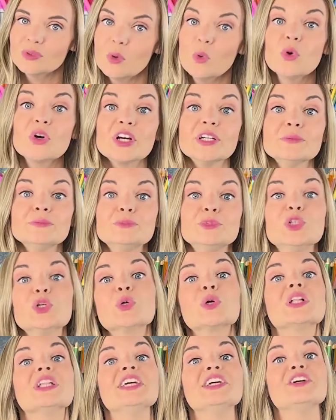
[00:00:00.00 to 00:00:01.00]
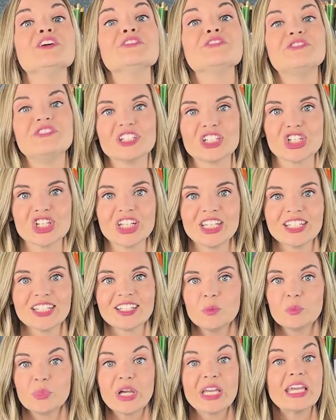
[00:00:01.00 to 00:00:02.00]
or nuclear fission,
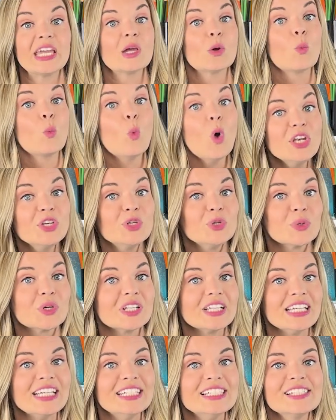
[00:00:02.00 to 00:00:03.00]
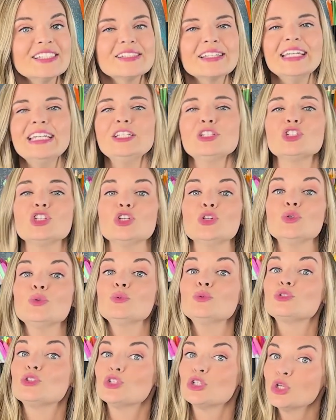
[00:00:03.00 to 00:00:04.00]
breaking one nucleus
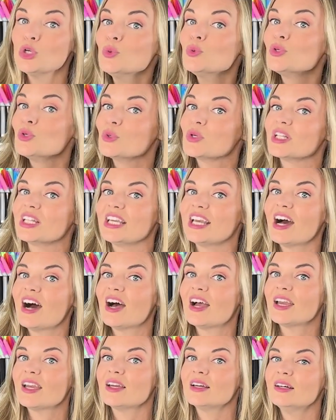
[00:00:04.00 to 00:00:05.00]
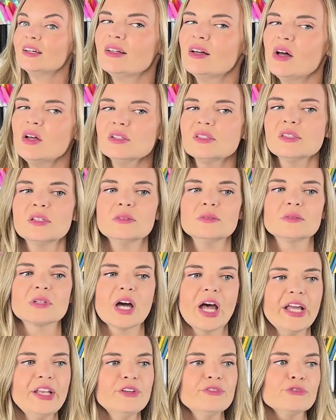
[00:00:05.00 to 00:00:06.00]
into two nuclei, also
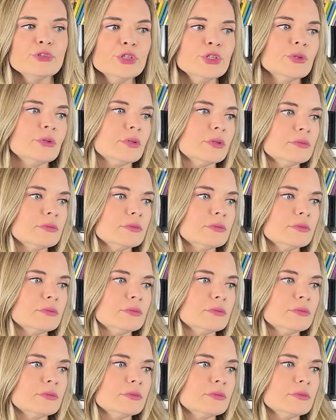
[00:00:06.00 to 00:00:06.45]
kind of rude.